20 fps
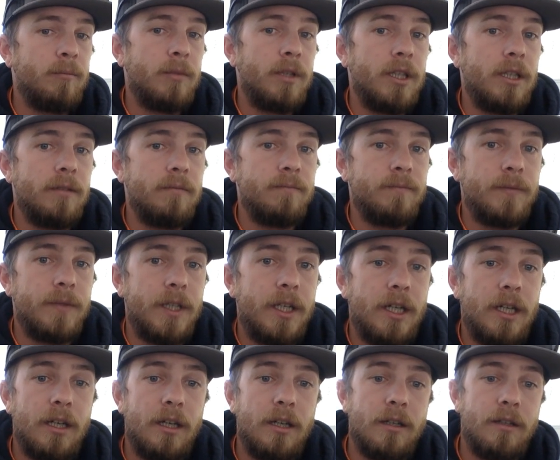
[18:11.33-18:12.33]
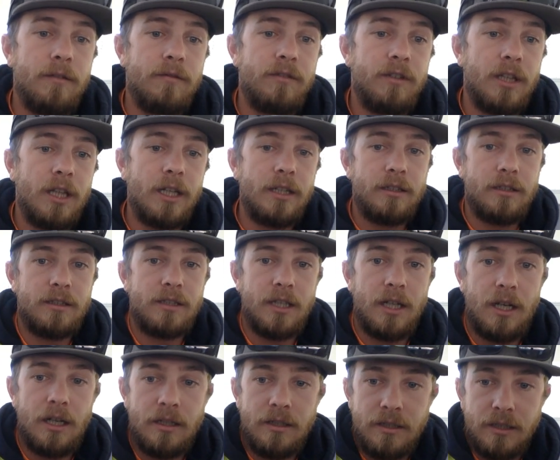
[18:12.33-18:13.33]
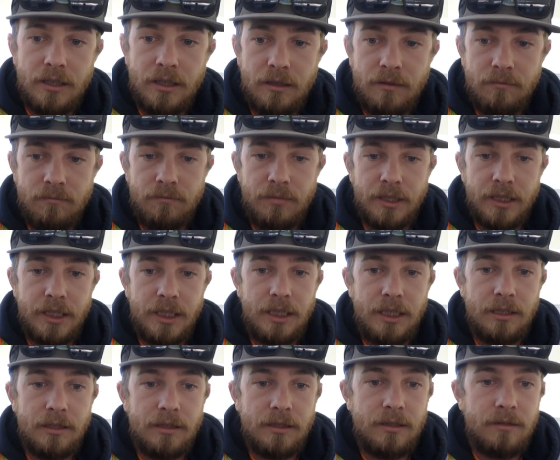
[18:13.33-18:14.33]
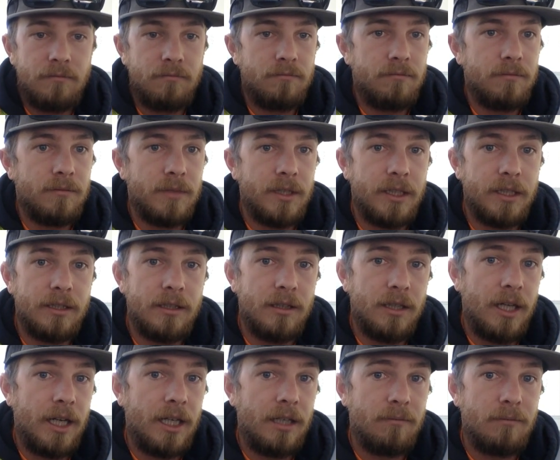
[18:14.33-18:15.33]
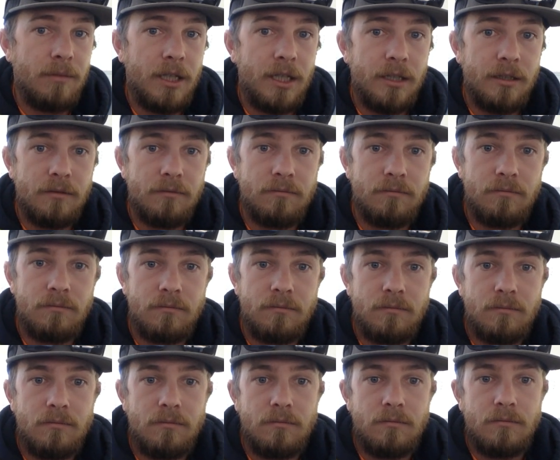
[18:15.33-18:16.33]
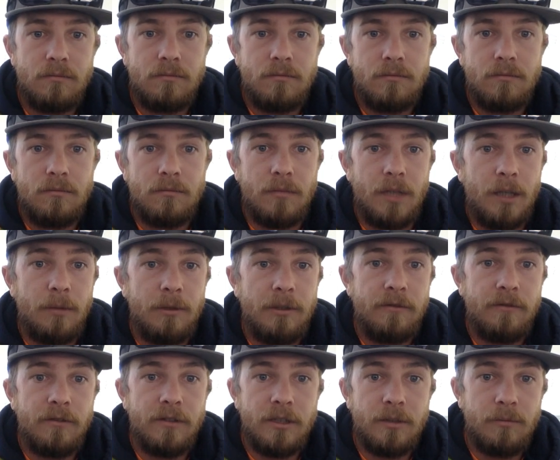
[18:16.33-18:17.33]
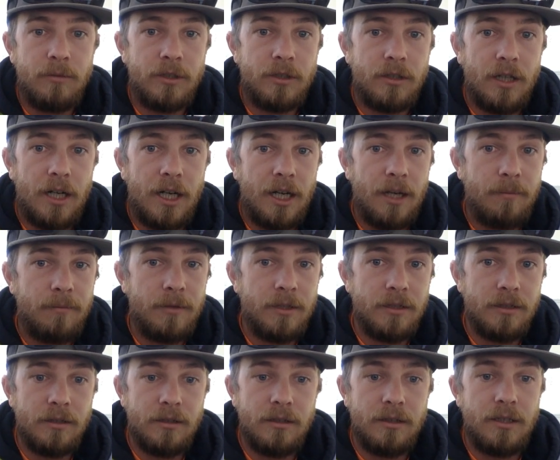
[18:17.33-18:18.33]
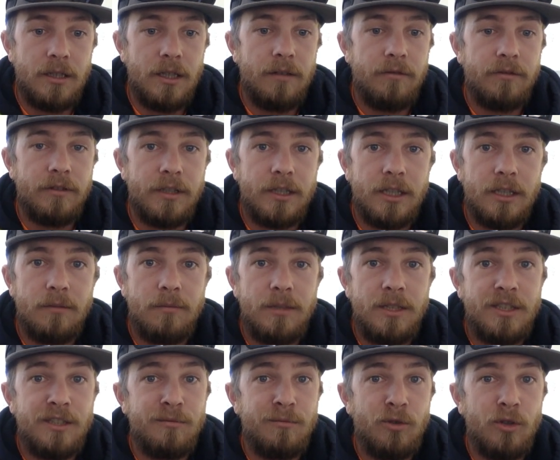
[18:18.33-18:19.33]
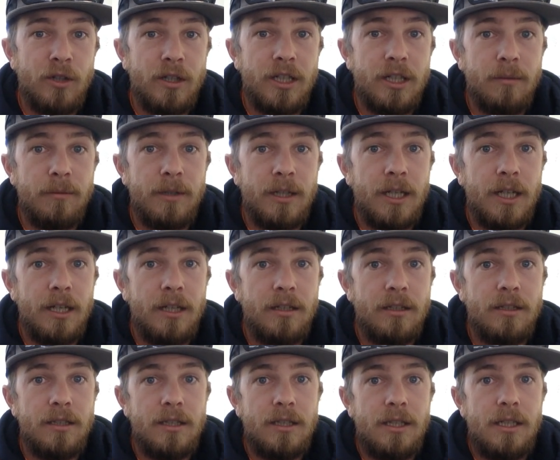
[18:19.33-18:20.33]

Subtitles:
But yeah, if you like this content, please hit the like button, maybe even subscribe, because there's definitely going to be some more coming out.